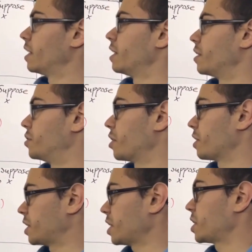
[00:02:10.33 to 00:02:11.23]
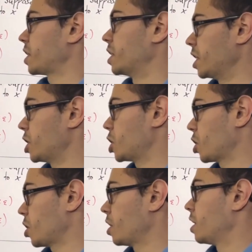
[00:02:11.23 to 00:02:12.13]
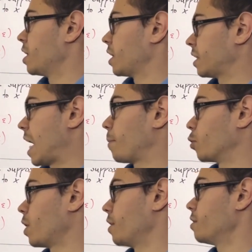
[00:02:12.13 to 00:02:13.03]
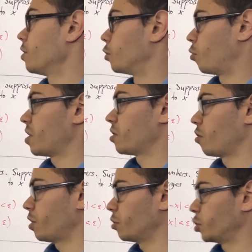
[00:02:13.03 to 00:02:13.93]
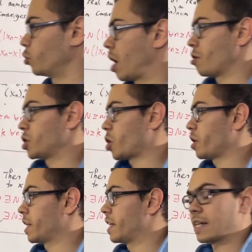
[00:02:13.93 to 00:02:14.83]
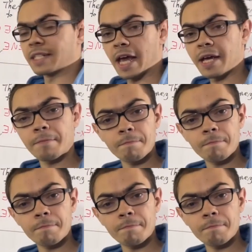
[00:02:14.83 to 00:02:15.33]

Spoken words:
there exists an integer capital N greater than or equal to our starting index k,